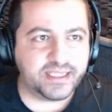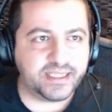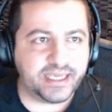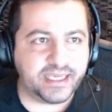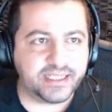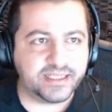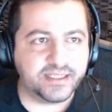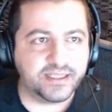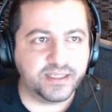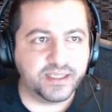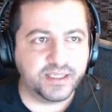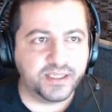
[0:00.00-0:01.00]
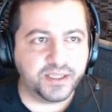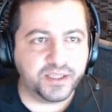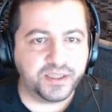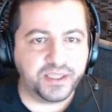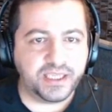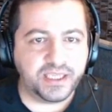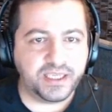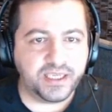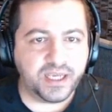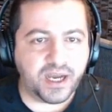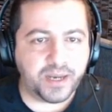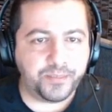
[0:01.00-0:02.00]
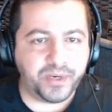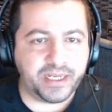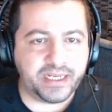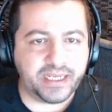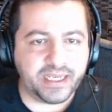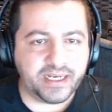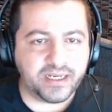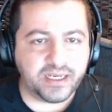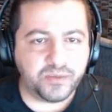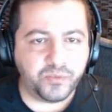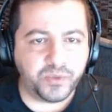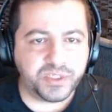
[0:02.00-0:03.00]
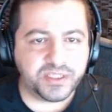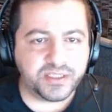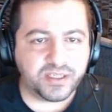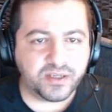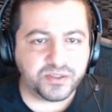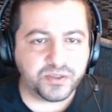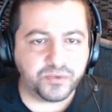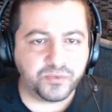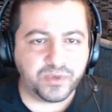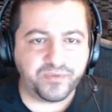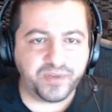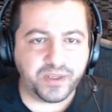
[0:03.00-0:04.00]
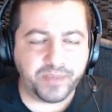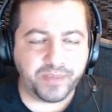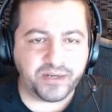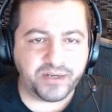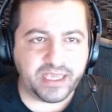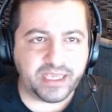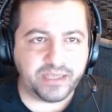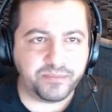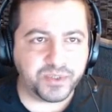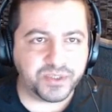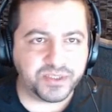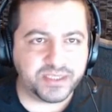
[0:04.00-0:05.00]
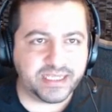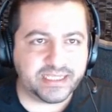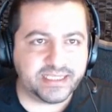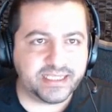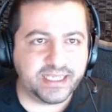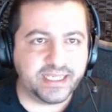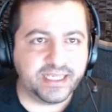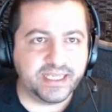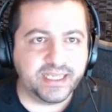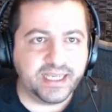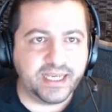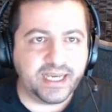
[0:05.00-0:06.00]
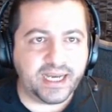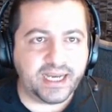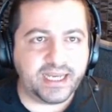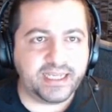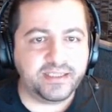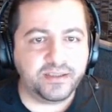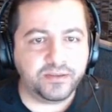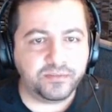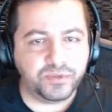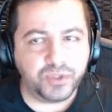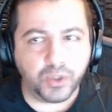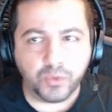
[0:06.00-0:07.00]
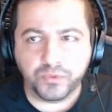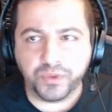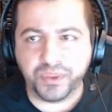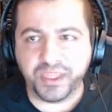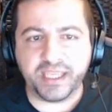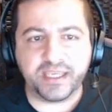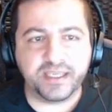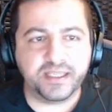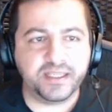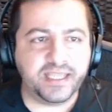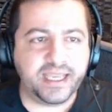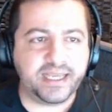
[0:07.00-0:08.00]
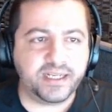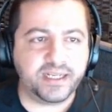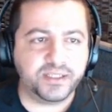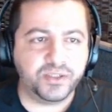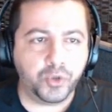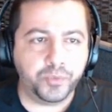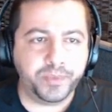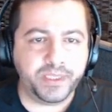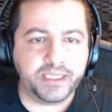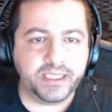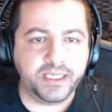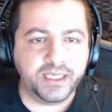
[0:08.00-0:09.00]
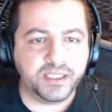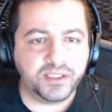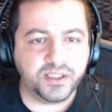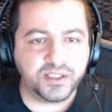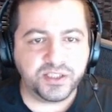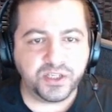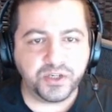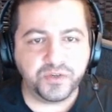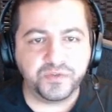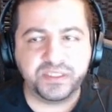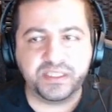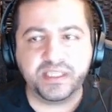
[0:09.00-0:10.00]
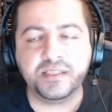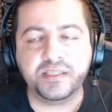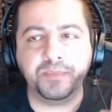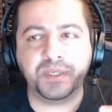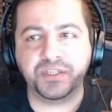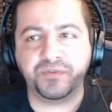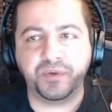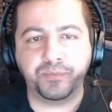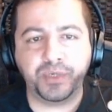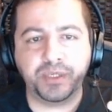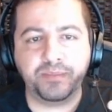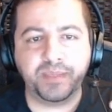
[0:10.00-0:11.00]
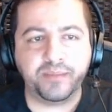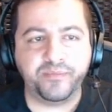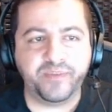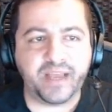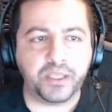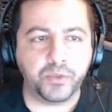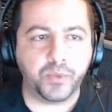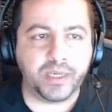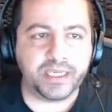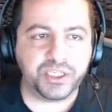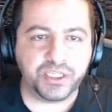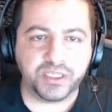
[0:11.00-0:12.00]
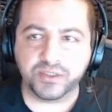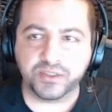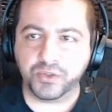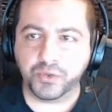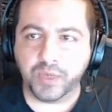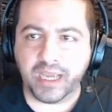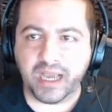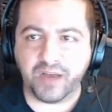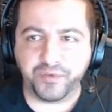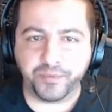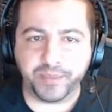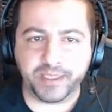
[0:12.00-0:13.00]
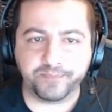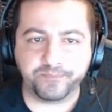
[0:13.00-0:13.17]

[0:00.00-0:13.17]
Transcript: and the operating income, which is also roughly about 8%, I don't think that Adobe deserves this much of a premium valuation to Alphabet.